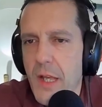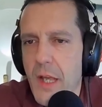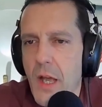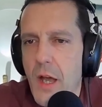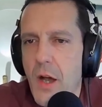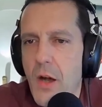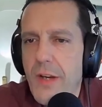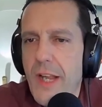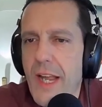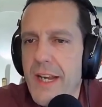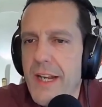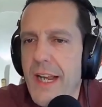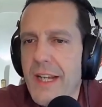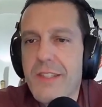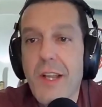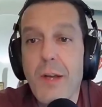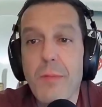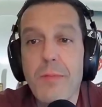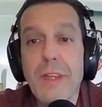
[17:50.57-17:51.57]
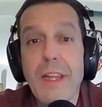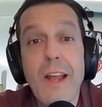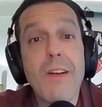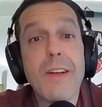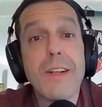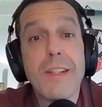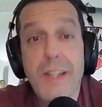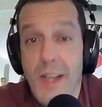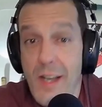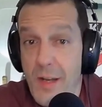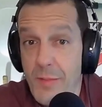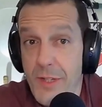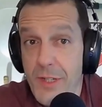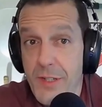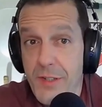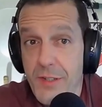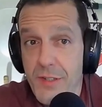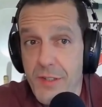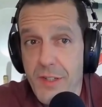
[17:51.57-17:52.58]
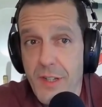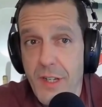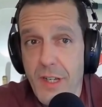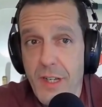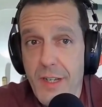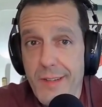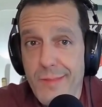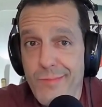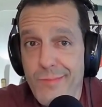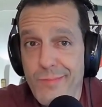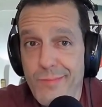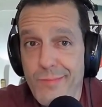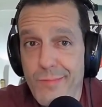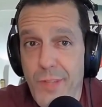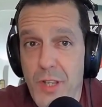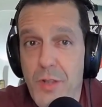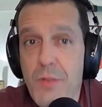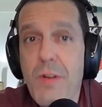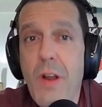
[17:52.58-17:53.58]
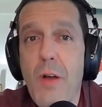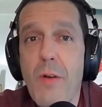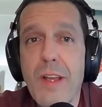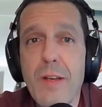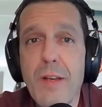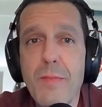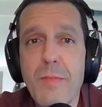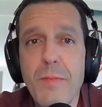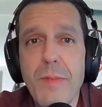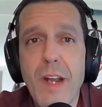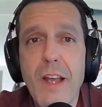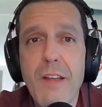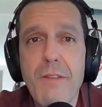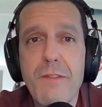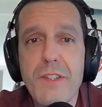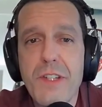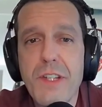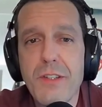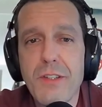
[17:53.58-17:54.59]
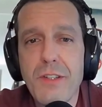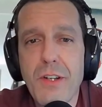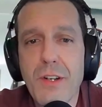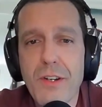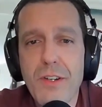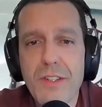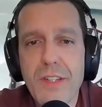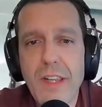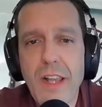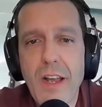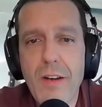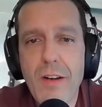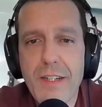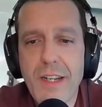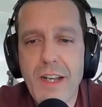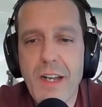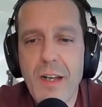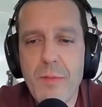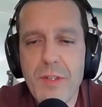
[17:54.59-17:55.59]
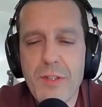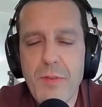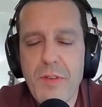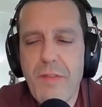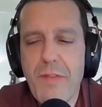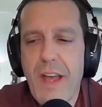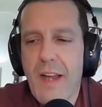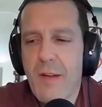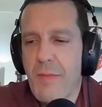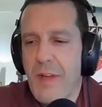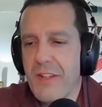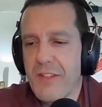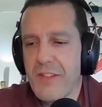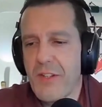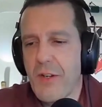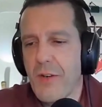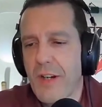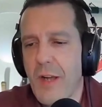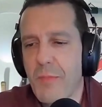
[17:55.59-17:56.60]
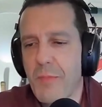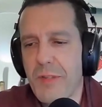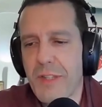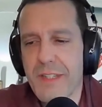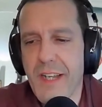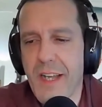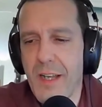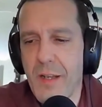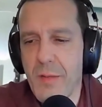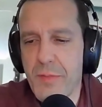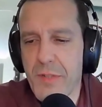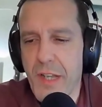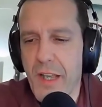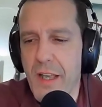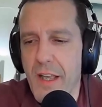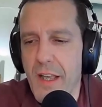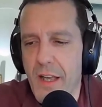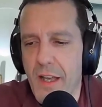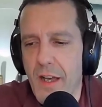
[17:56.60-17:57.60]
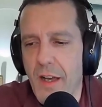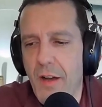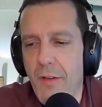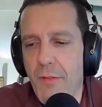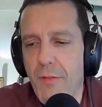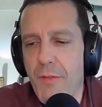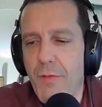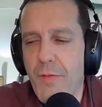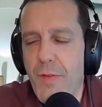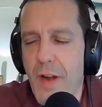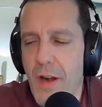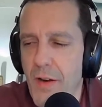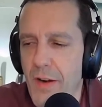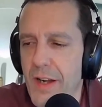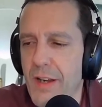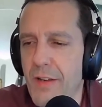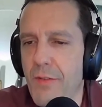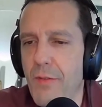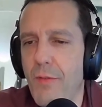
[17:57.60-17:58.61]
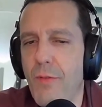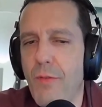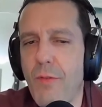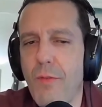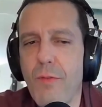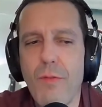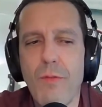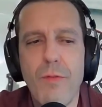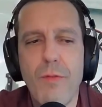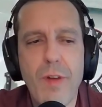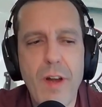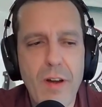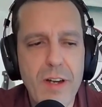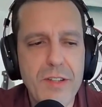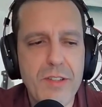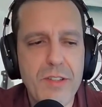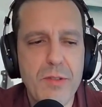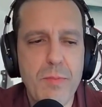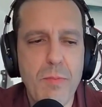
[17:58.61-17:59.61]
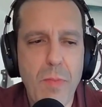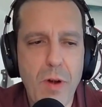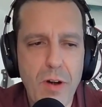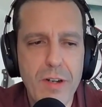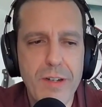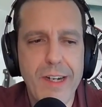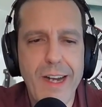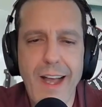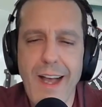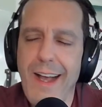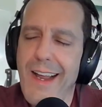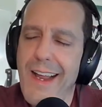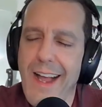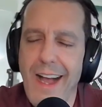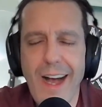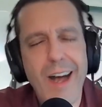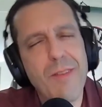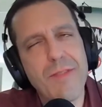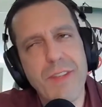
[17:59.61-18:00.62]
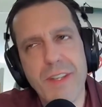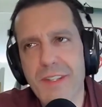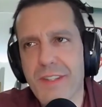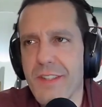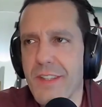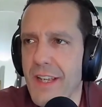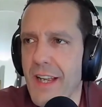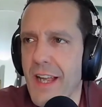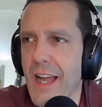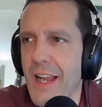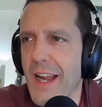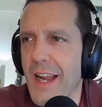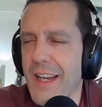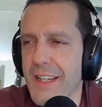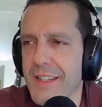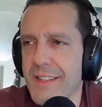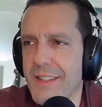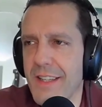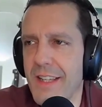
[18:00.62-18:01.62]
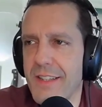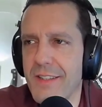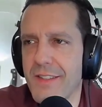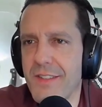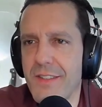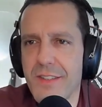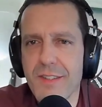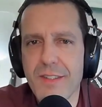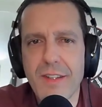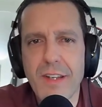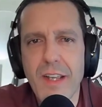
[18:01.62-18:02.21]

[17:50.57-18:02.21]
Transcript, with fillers: Okay, next up, Larrin Thomas. You know him, Knife Steel Nerds, Larrin Thomas. We've had him on the show a couple of times. Very, very smart guy, obviously. I guess that's just